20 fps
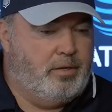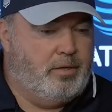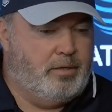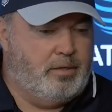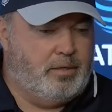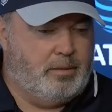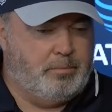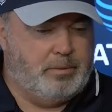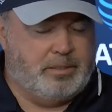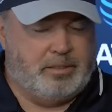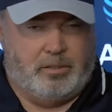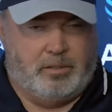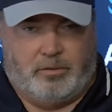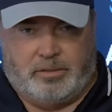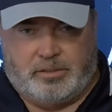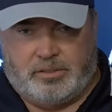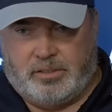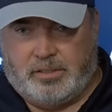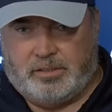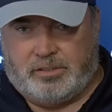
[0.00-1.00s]
But, you know,
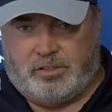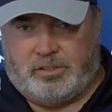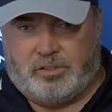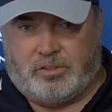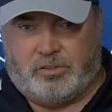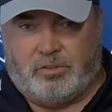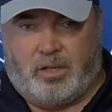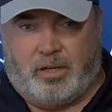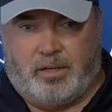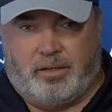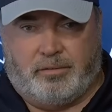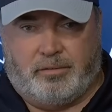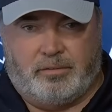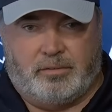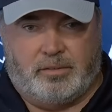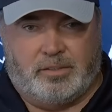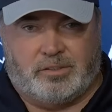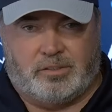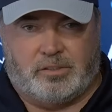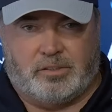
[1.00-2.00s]
it's just not
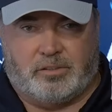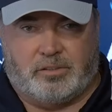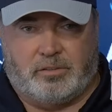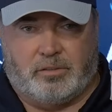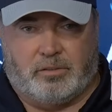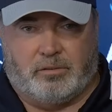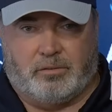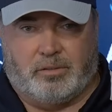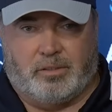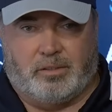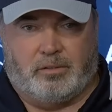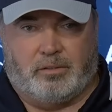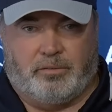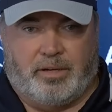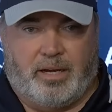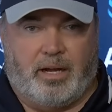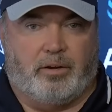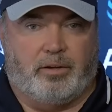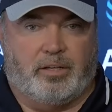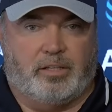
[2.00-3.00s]
it's just, you know, the
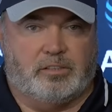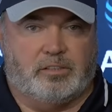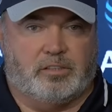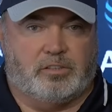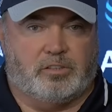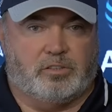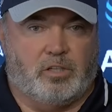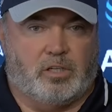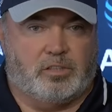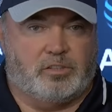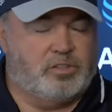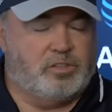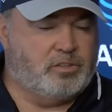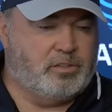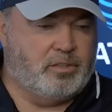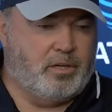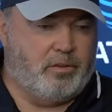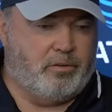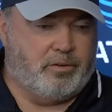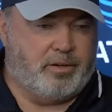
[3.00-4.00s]
reality is it's not just
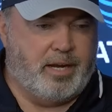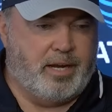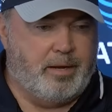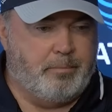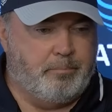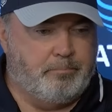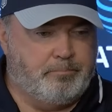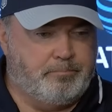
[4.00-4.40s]
another game.